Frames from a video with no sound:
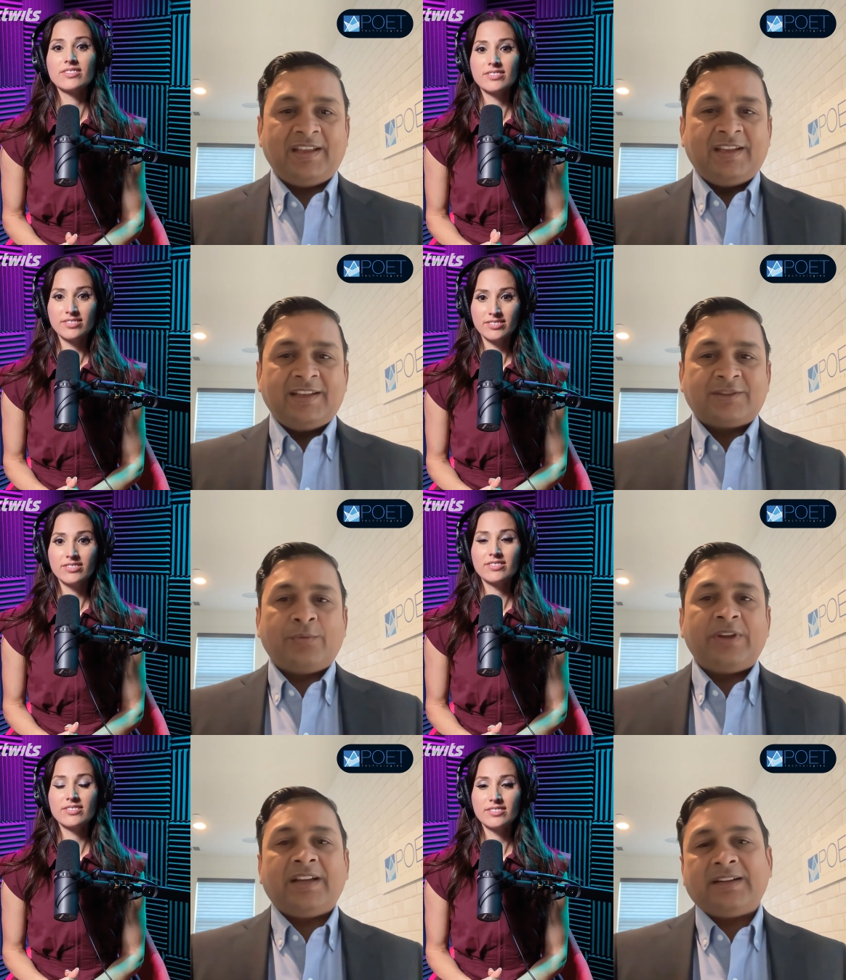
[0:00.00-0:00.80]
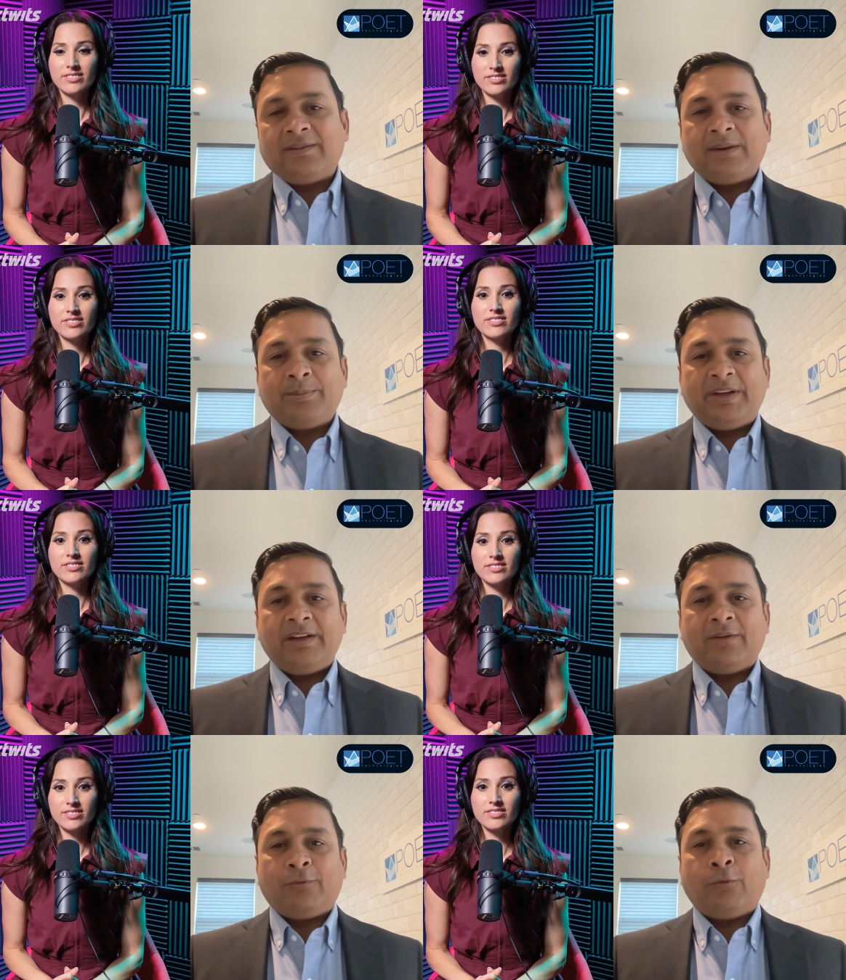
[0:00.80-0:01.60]
Speaker 1: So we are
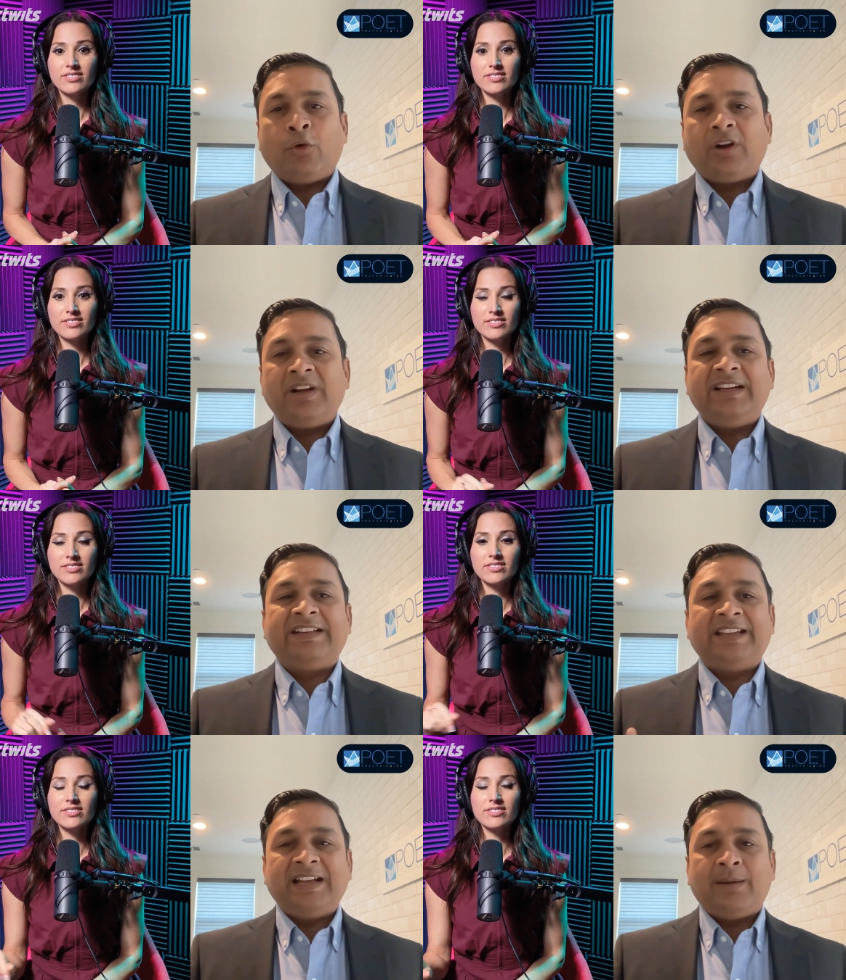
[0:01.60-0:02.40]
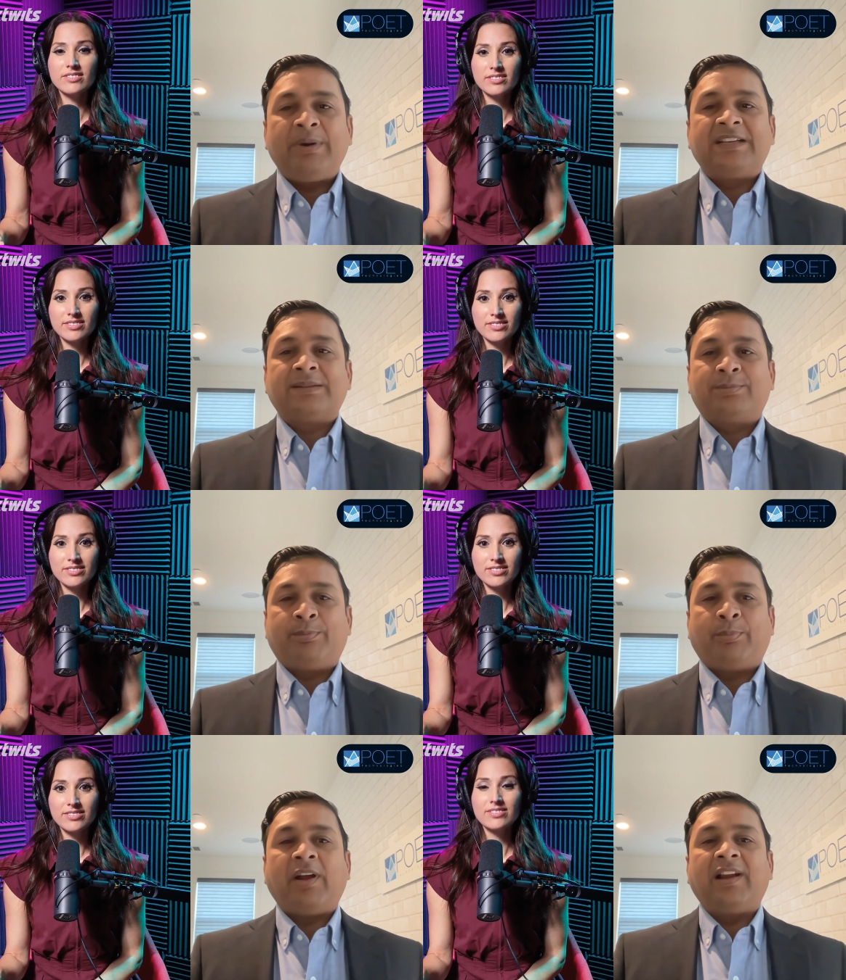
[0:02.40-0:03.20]
developing 400 gigabits
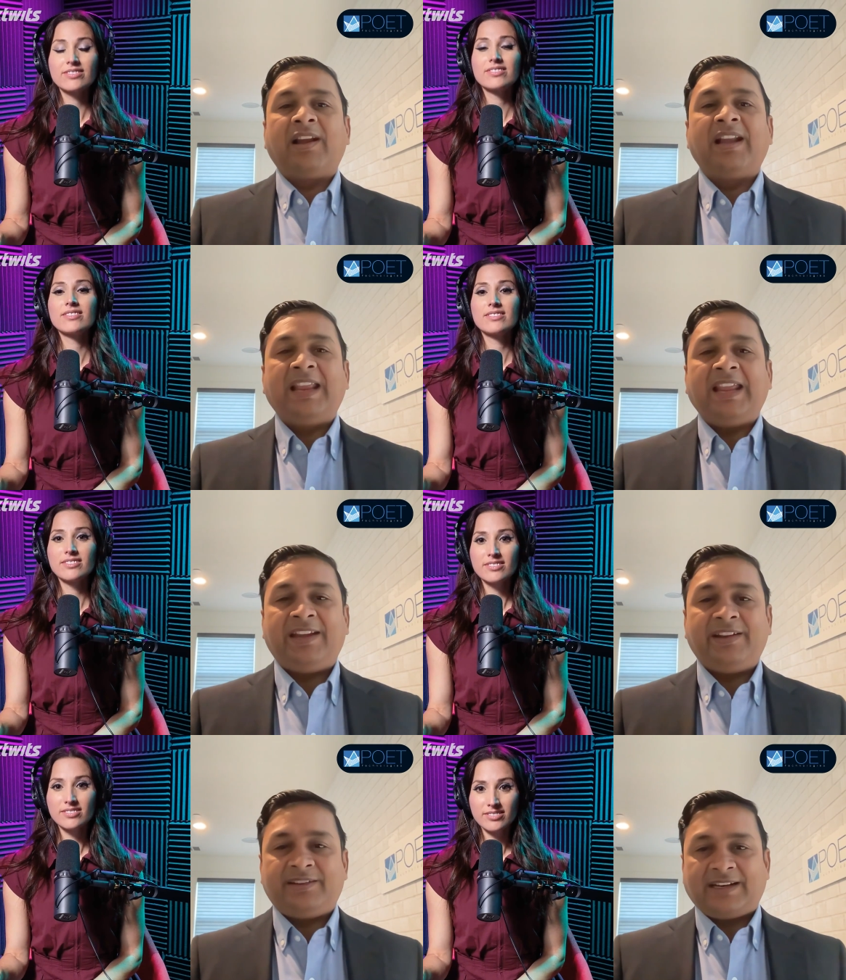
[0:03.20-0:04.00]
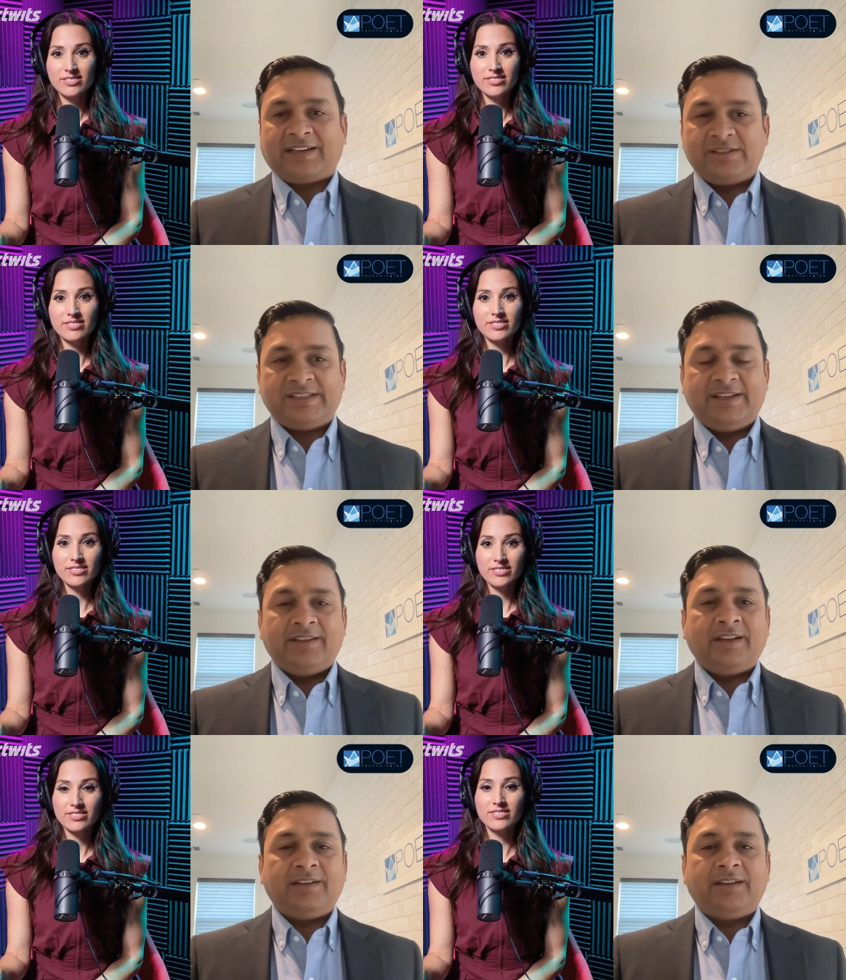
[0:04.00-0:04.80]
per lane technology
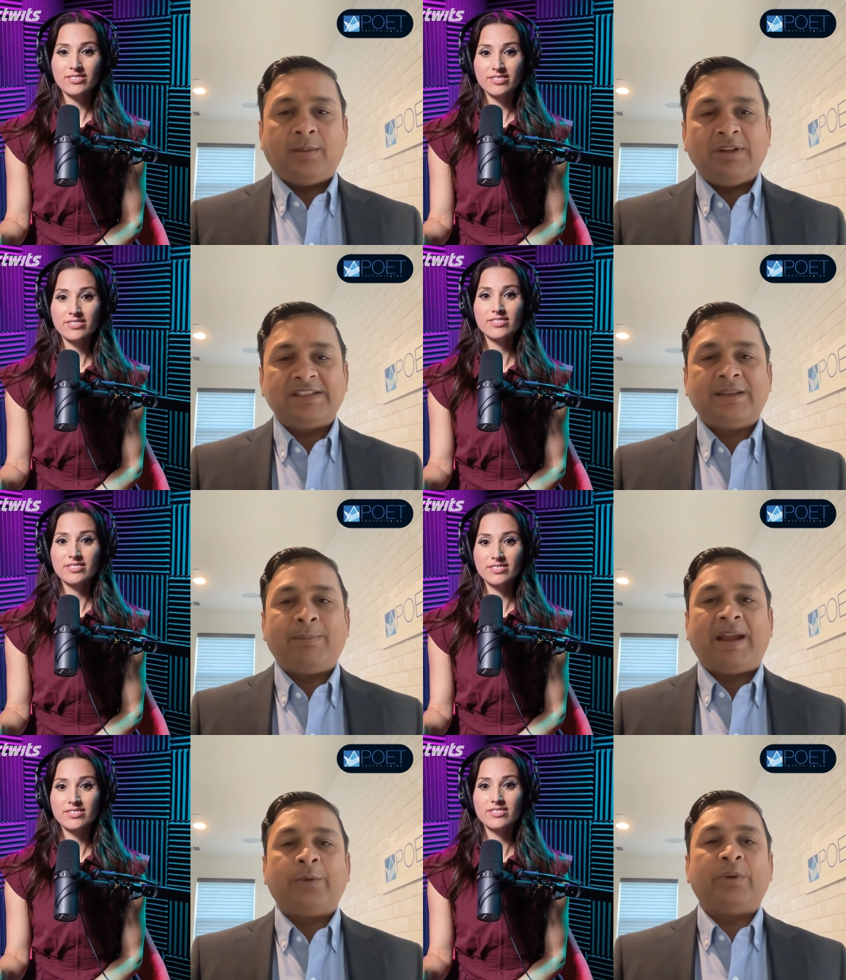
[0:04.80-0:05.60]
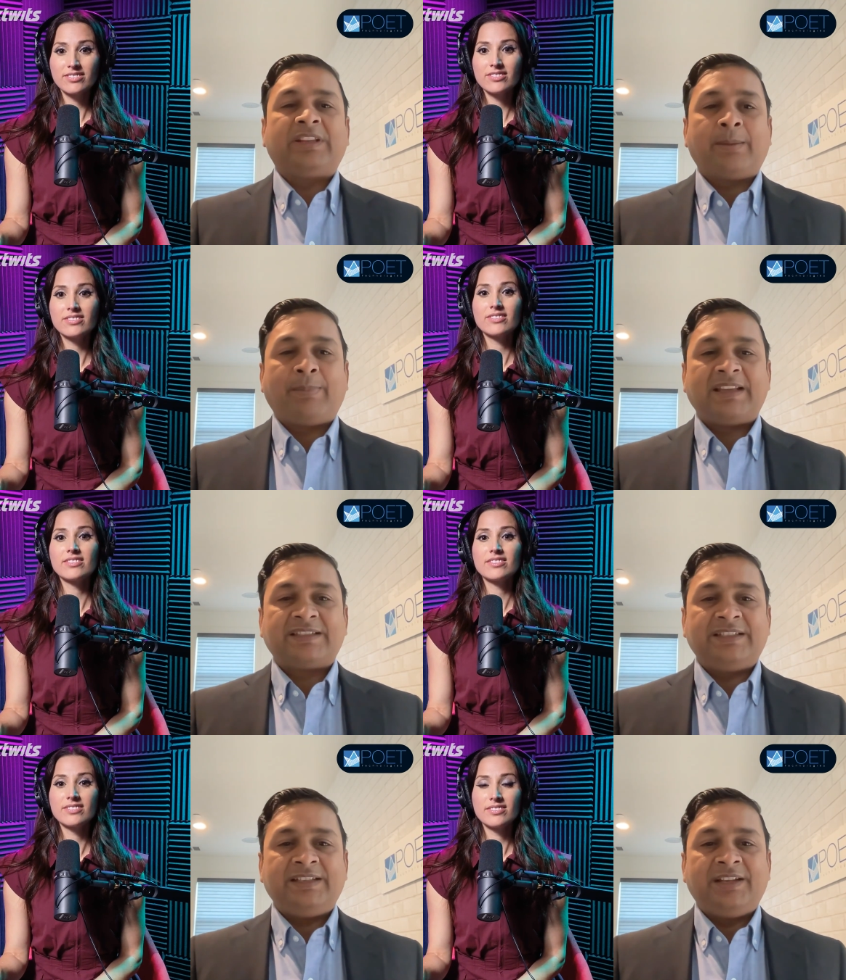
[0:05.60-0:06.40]
that doubles the bandwidth
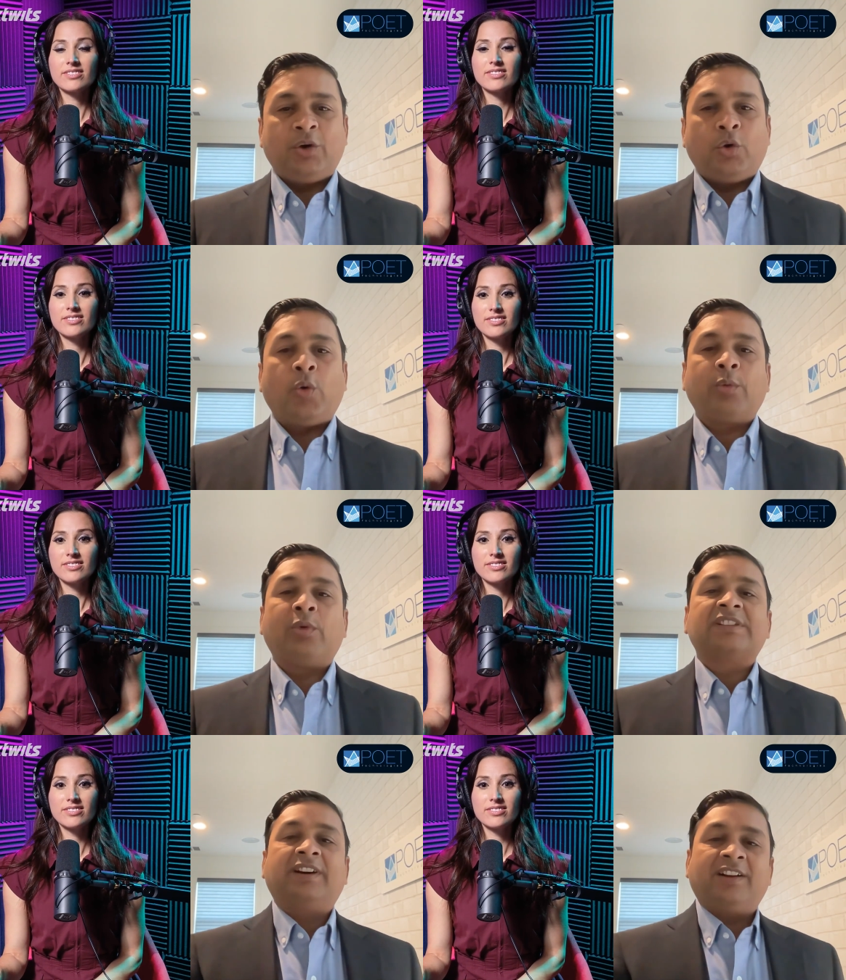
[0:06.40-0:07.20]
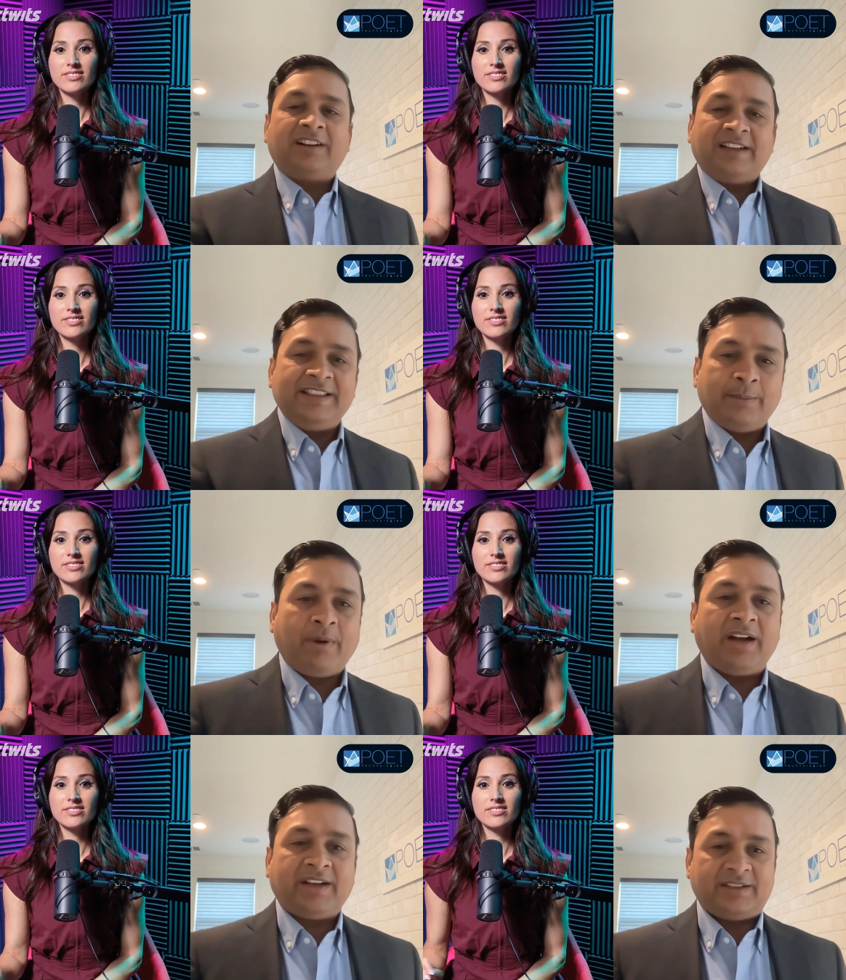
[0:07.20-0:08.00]
capacity over what's currently in the
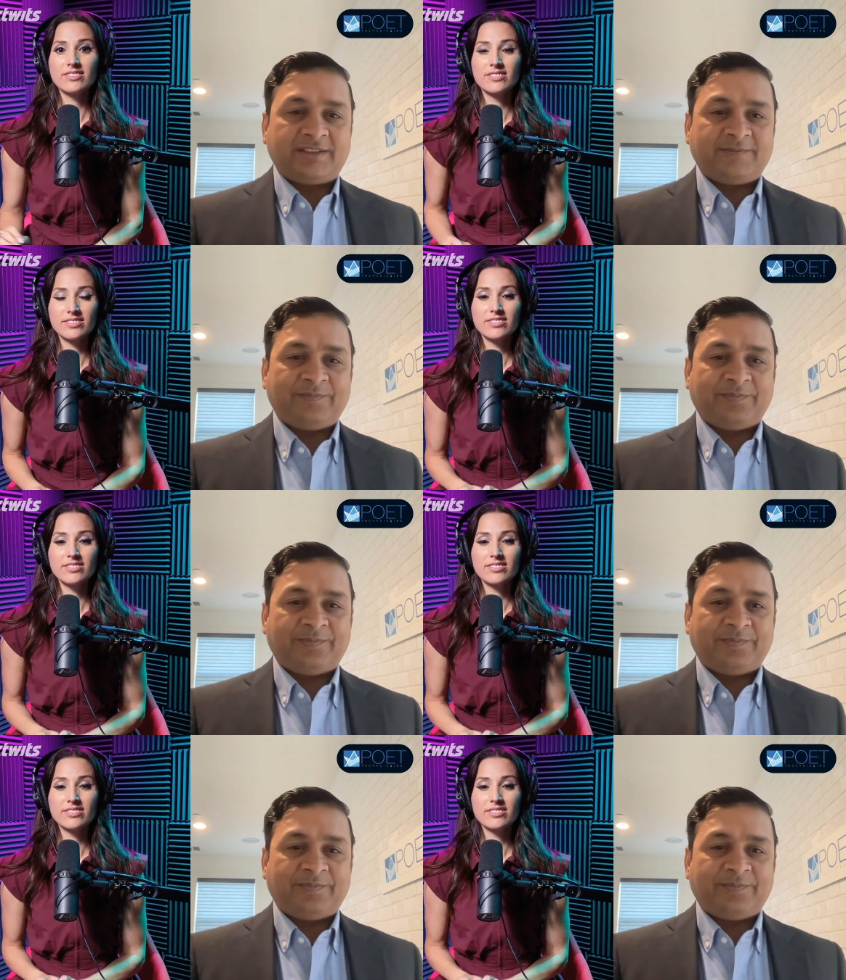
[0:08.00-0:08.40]
market.